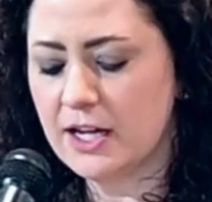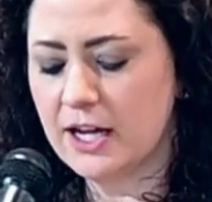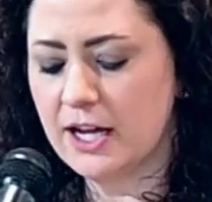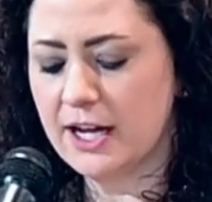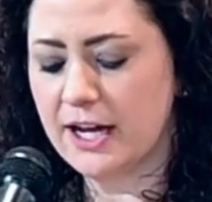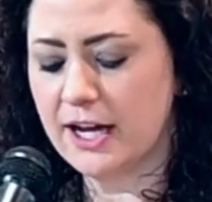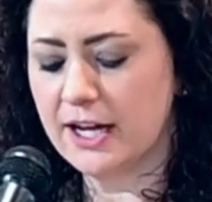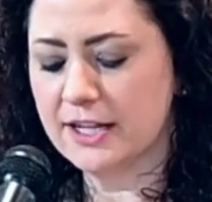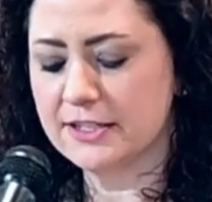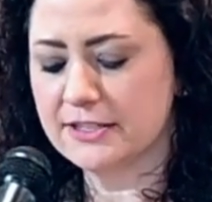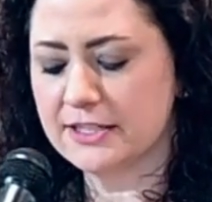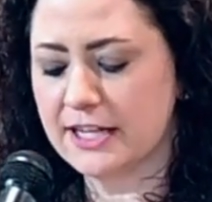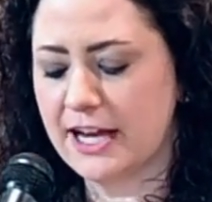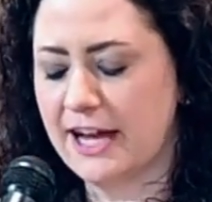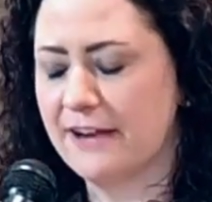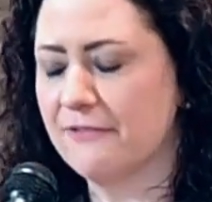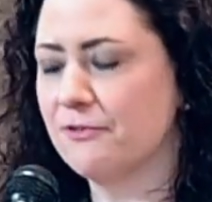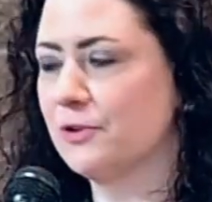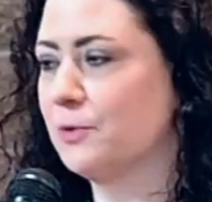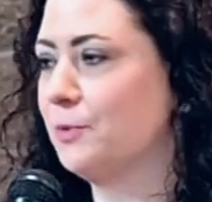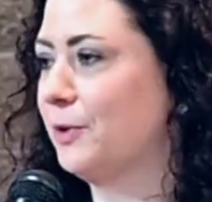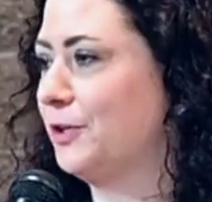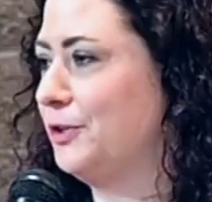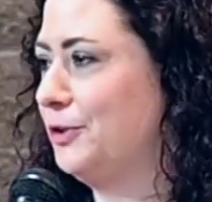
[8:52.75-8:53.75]
And
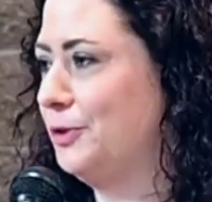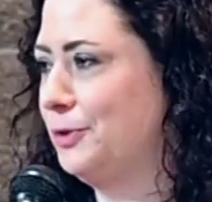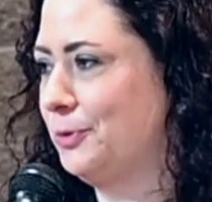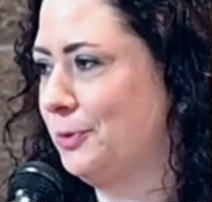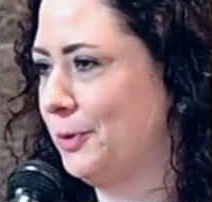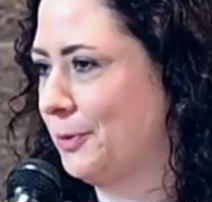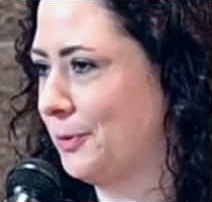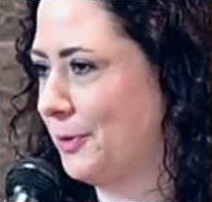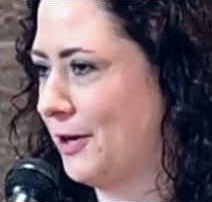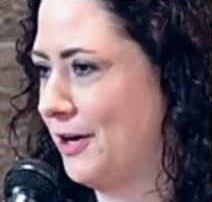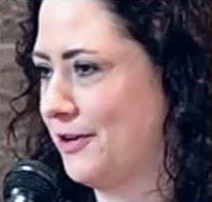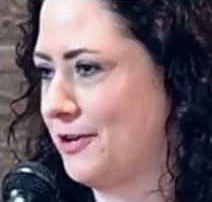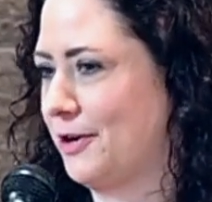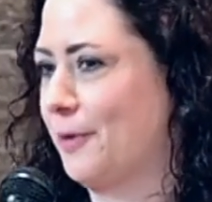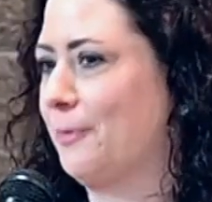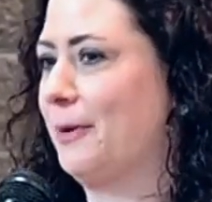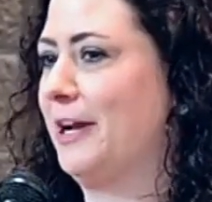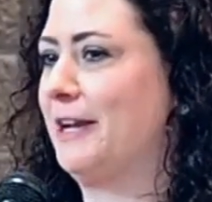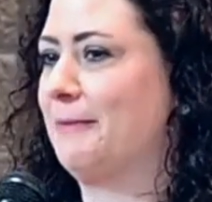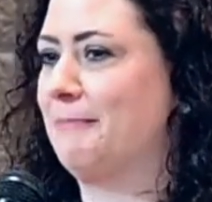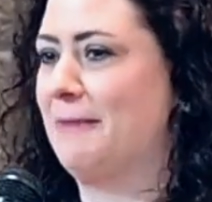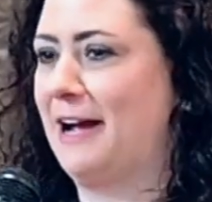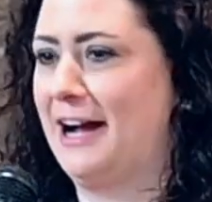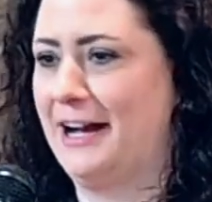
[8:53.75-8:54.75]
everyone knew we were on our
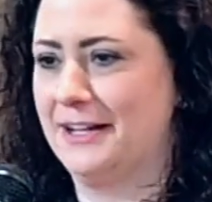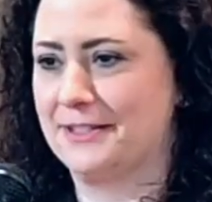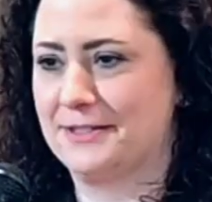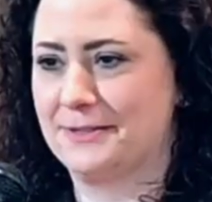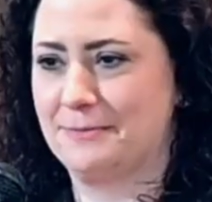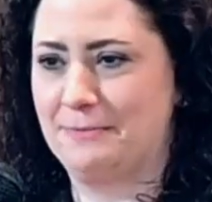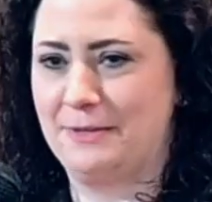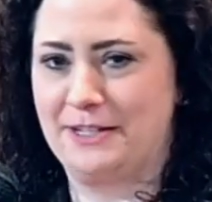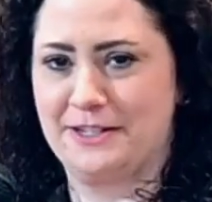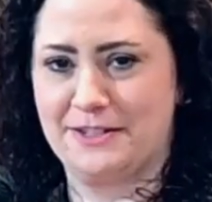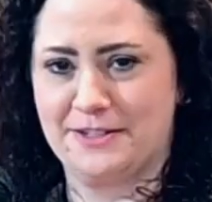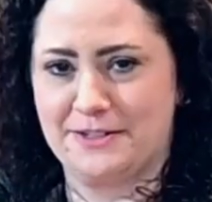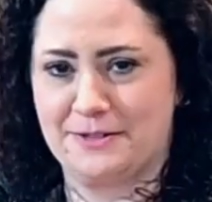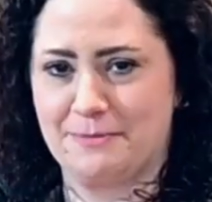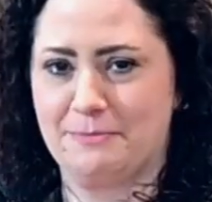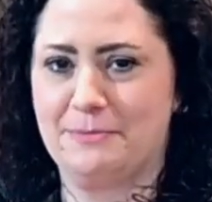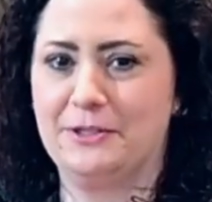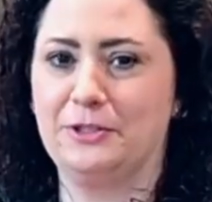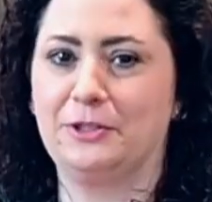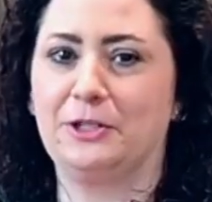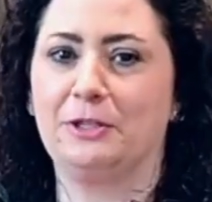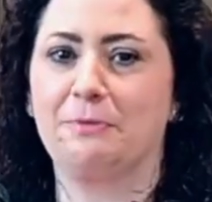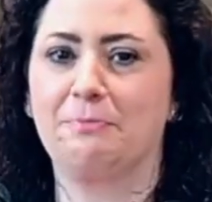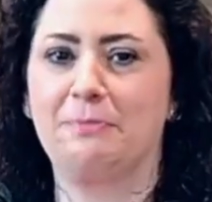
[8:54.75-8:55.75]
way to Mass because 1
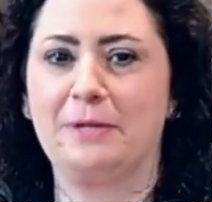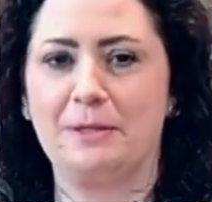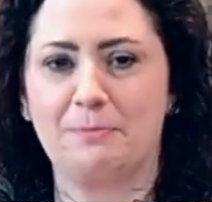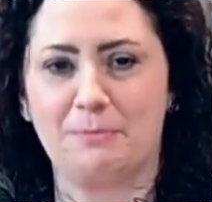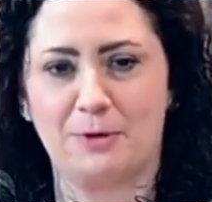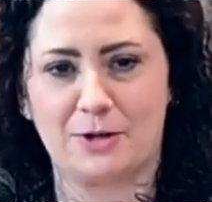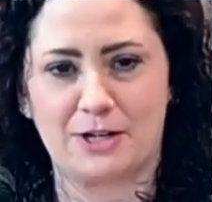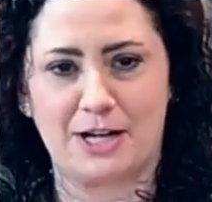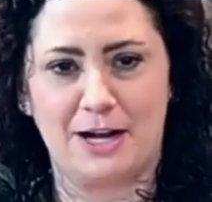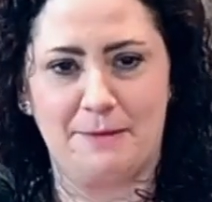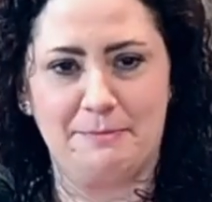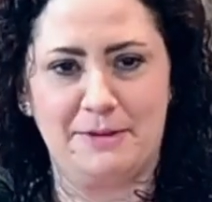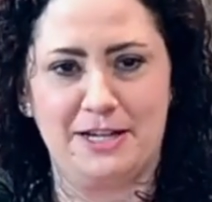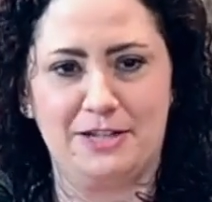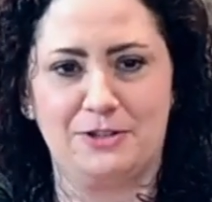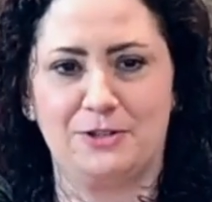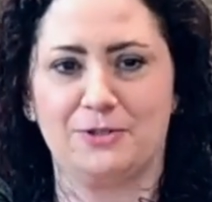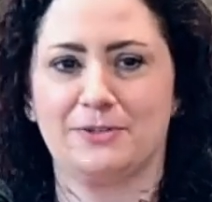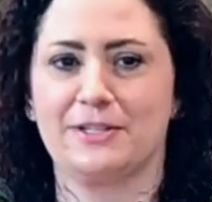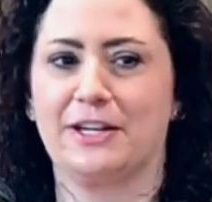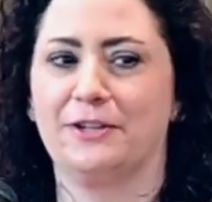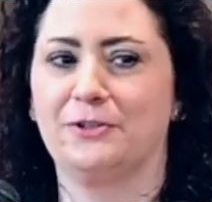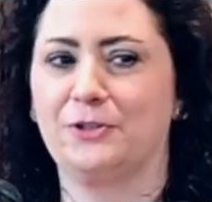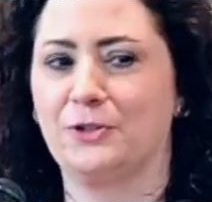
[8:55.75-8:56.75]
million people come in,
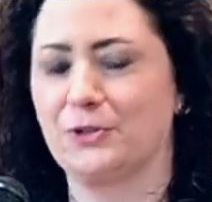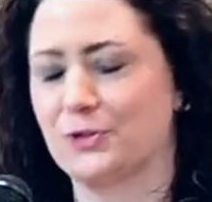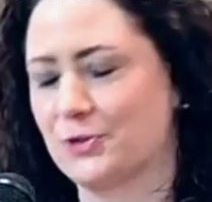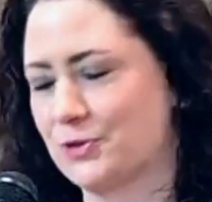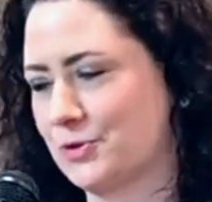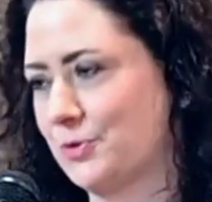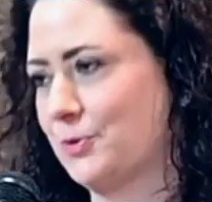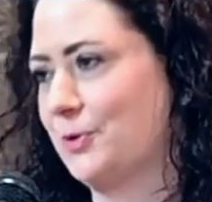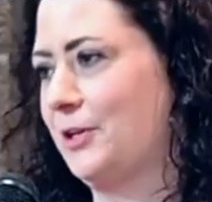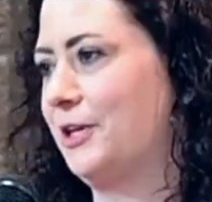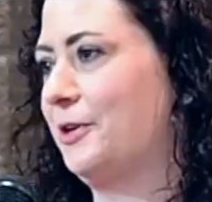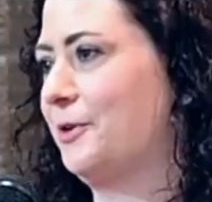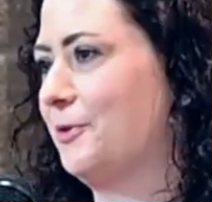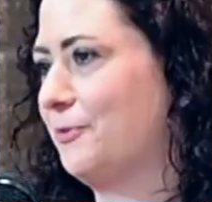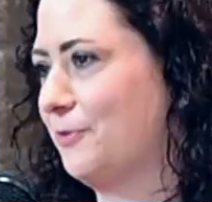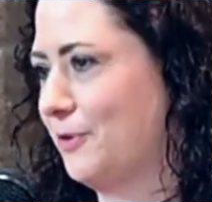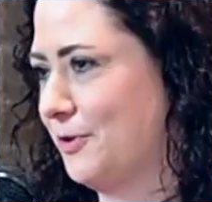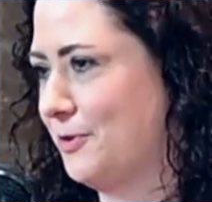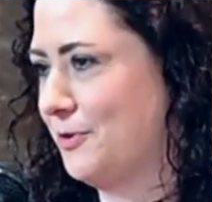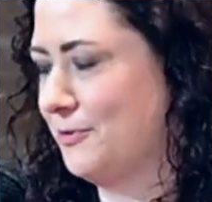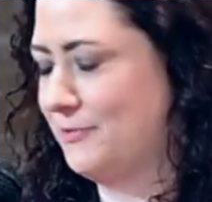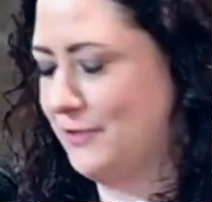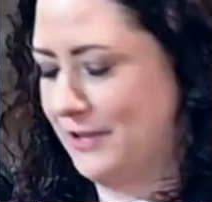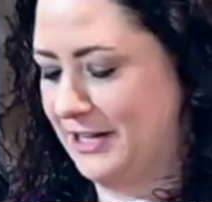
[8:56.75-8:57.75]
you tell your story
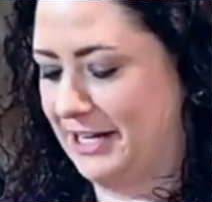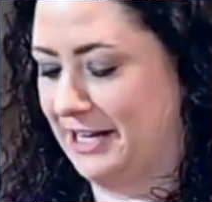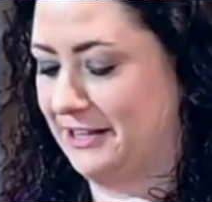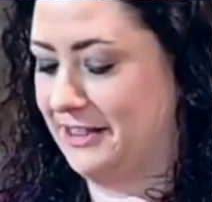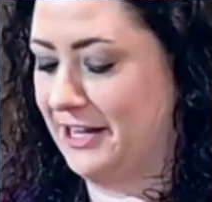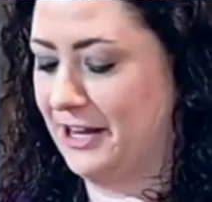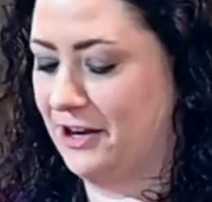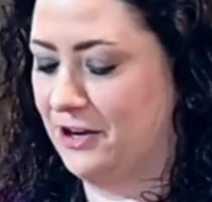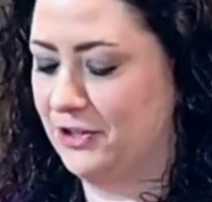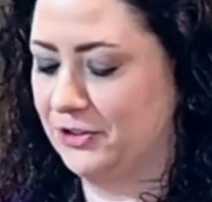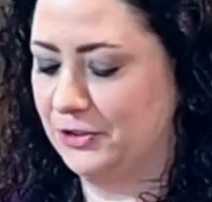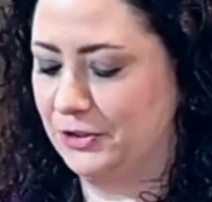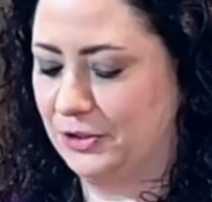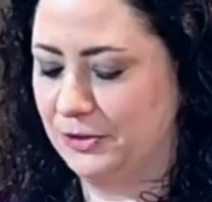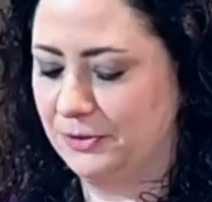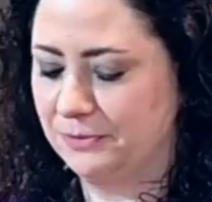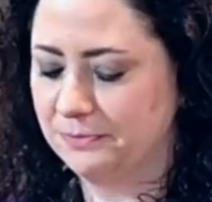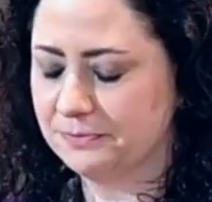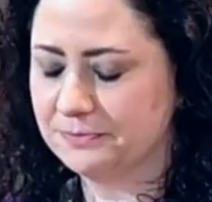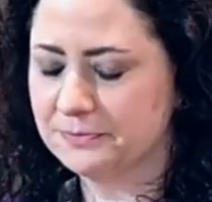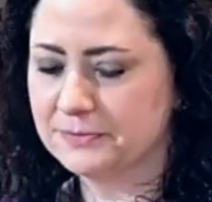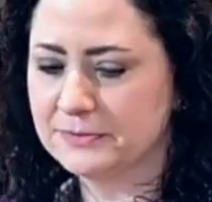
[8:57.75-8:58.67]
over and over again. They all knew.